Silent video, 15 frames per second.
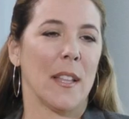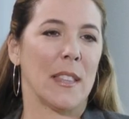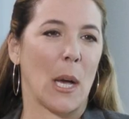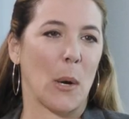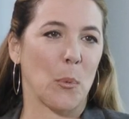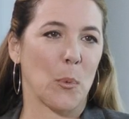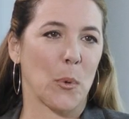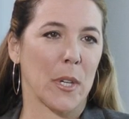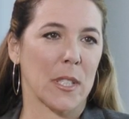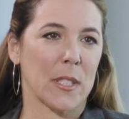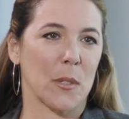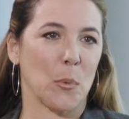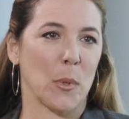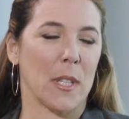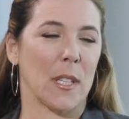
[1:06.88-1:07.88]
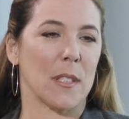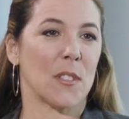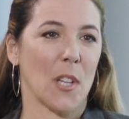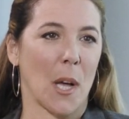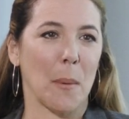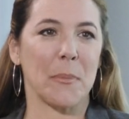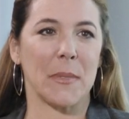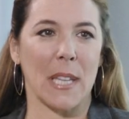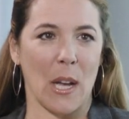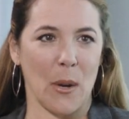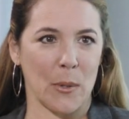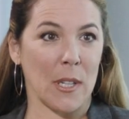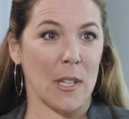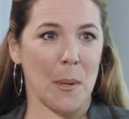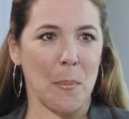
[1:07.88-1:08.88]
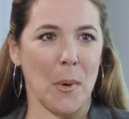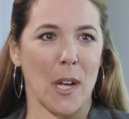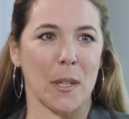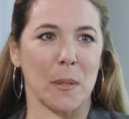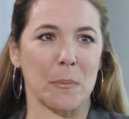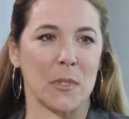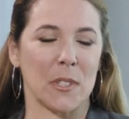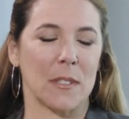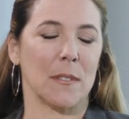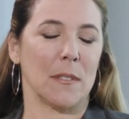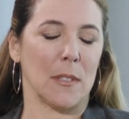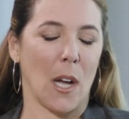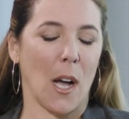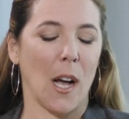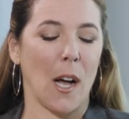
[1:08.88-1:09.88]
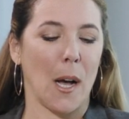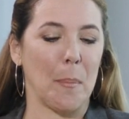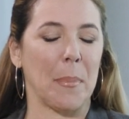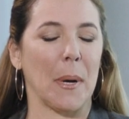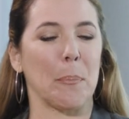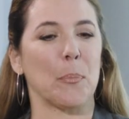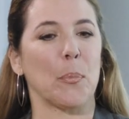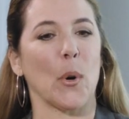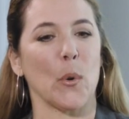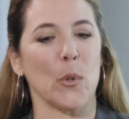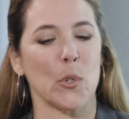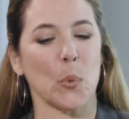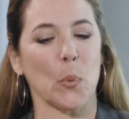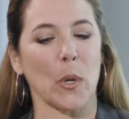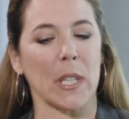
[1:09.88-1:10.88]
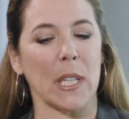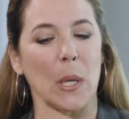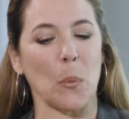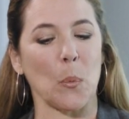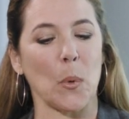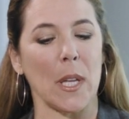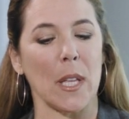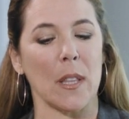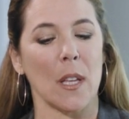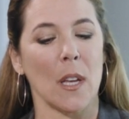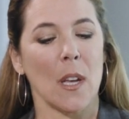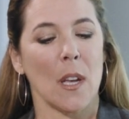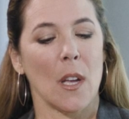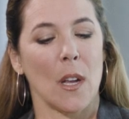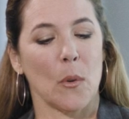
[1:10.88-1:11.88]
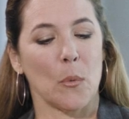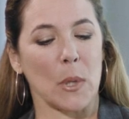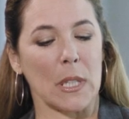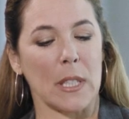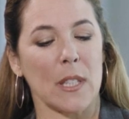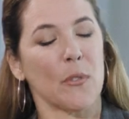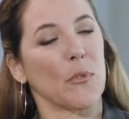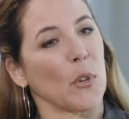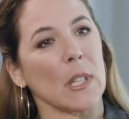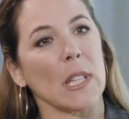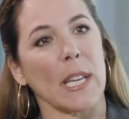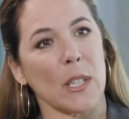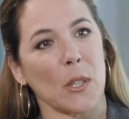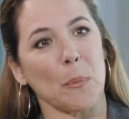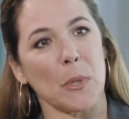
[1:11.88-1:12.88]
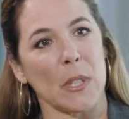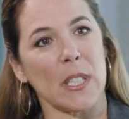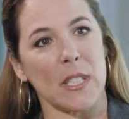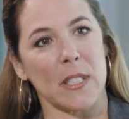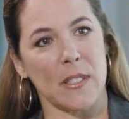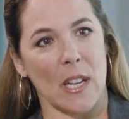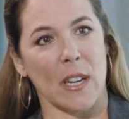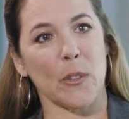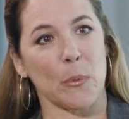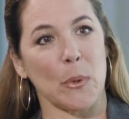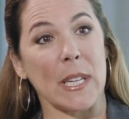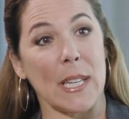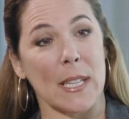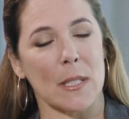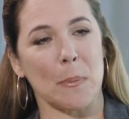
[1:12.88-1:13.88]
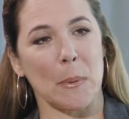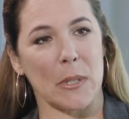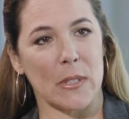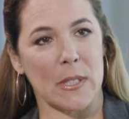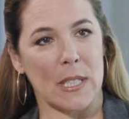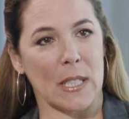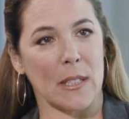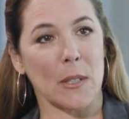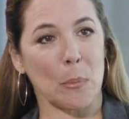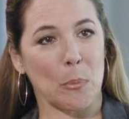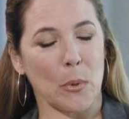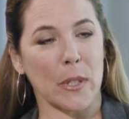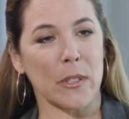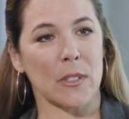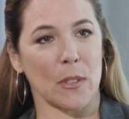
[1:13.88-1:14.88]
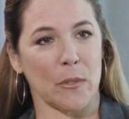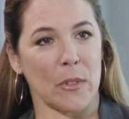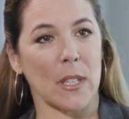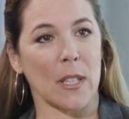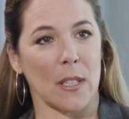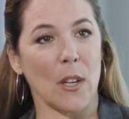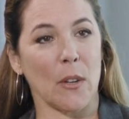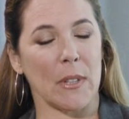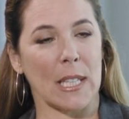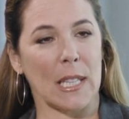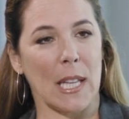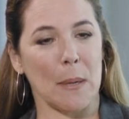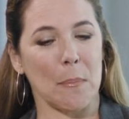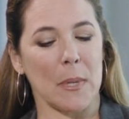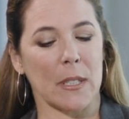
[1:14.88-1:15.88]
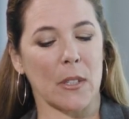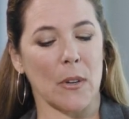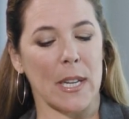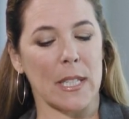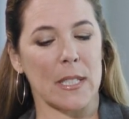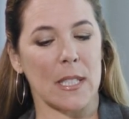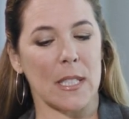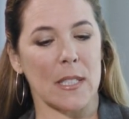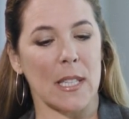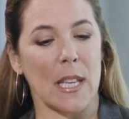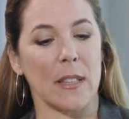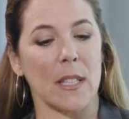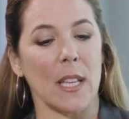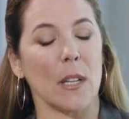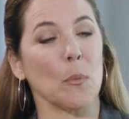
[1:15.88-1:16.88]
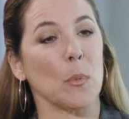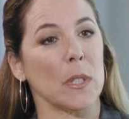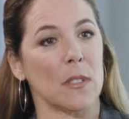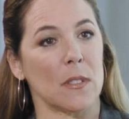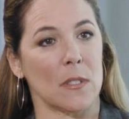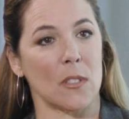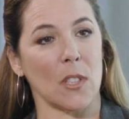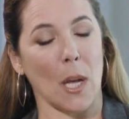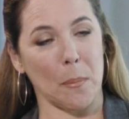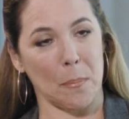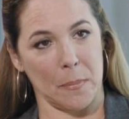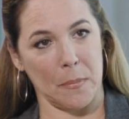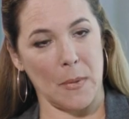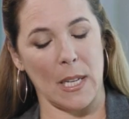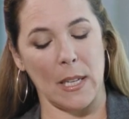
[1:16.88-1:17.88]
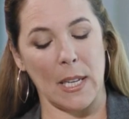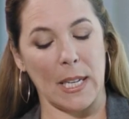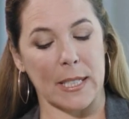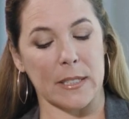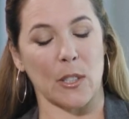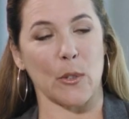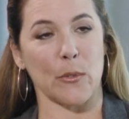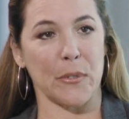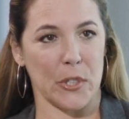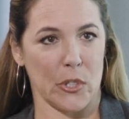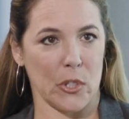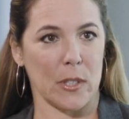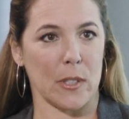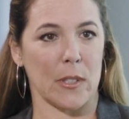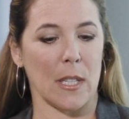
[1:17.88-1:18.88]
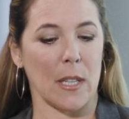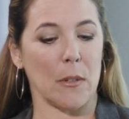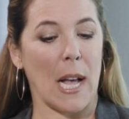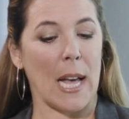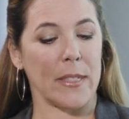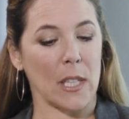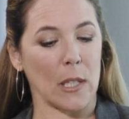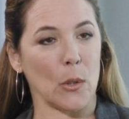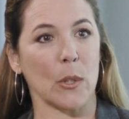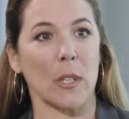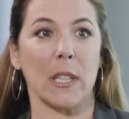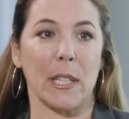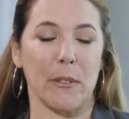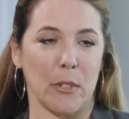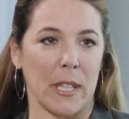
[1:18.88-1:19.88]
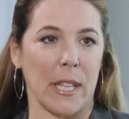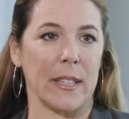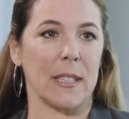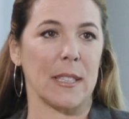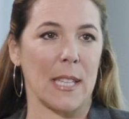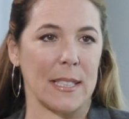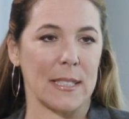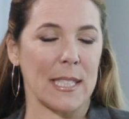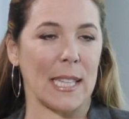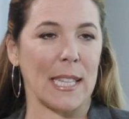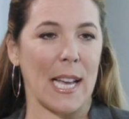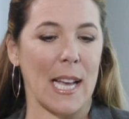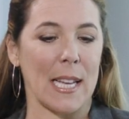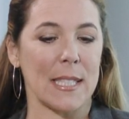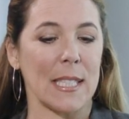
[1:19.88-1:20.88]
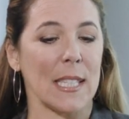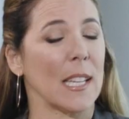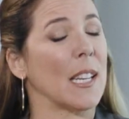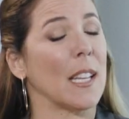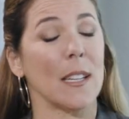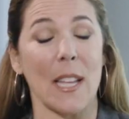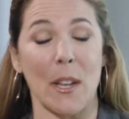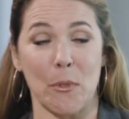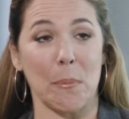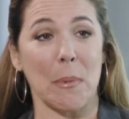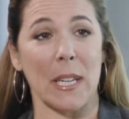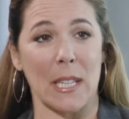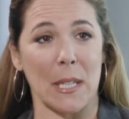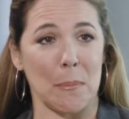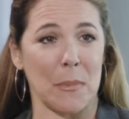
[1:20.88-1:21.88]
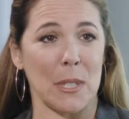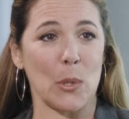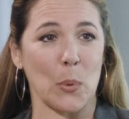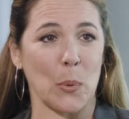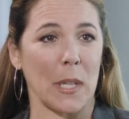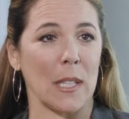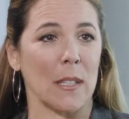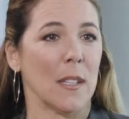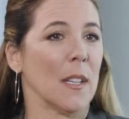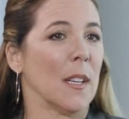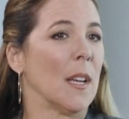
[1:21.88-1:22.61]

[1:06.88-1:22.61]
that works with a top-down and a bottom-up approach, working with really the frontline communities that are already experiencing the brunt of the climate crisis, and then with top elected officials at the local level and Tallahassee, and then everybody in between,